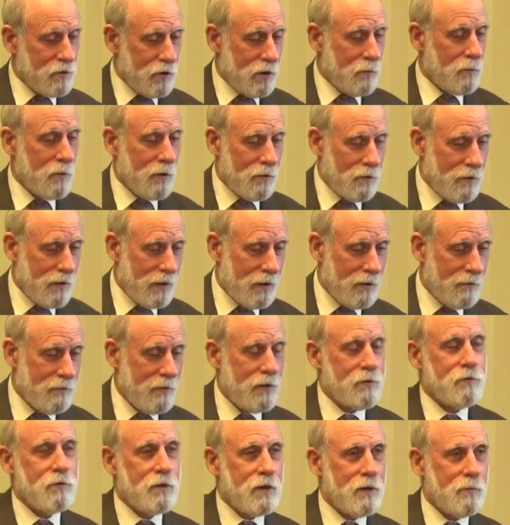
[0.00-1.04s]
John Postel
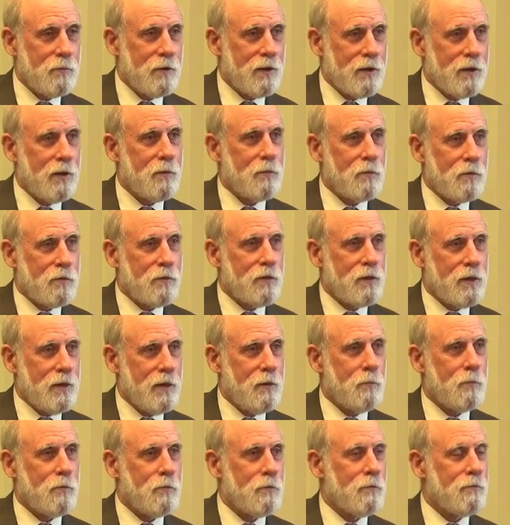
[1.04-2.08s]
eventually becomes the
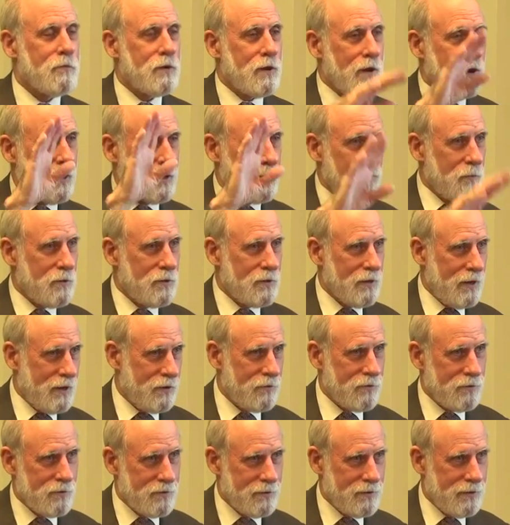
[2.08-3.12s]
keeper of the
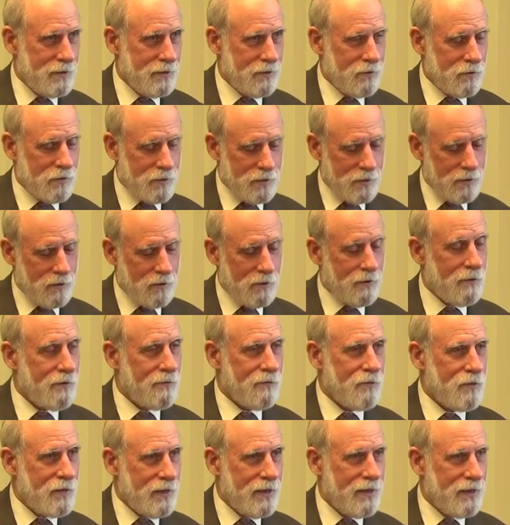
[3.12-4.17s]
documentation. He's the R
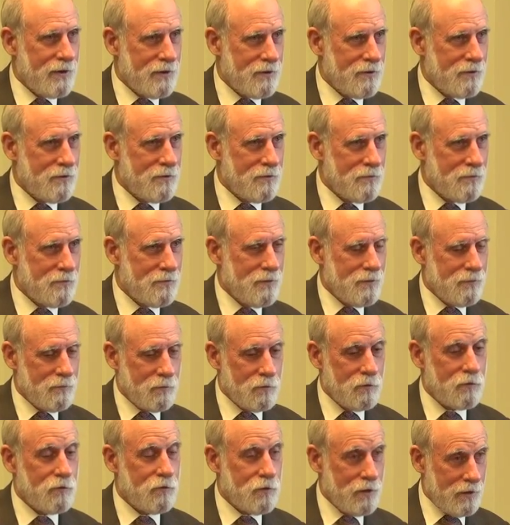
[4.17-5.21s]
F C editor,
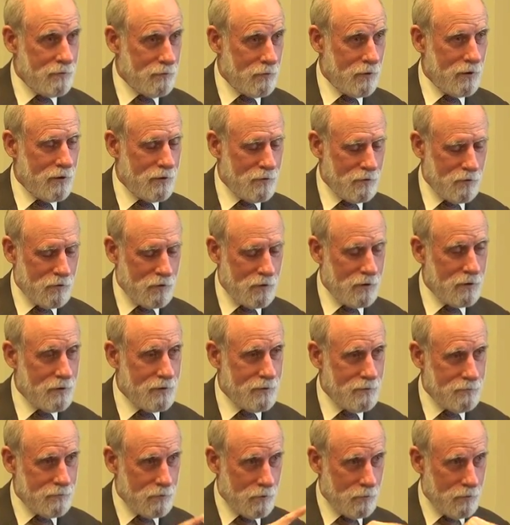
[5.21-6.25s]
which Steve Crocker
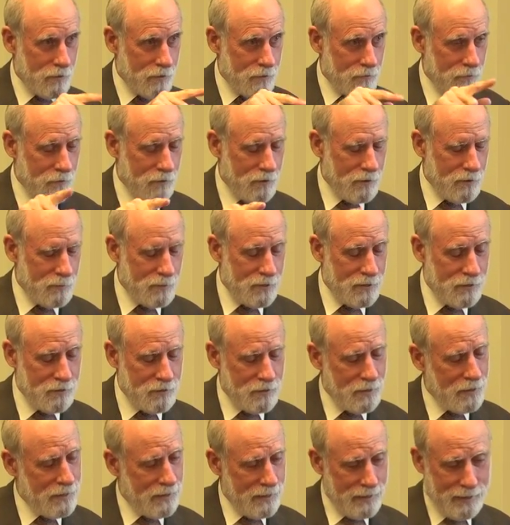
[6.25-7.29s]
started, request for
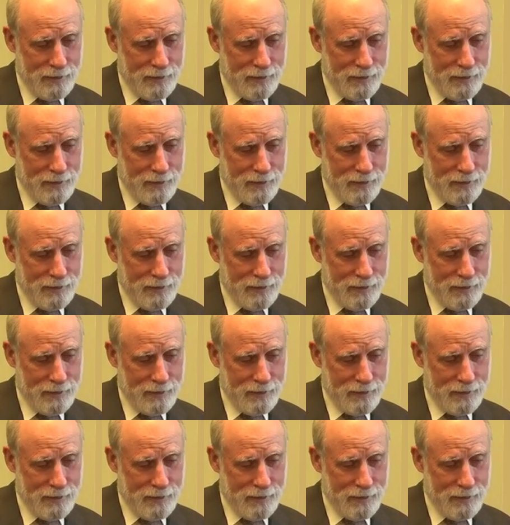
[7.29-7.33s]
comments.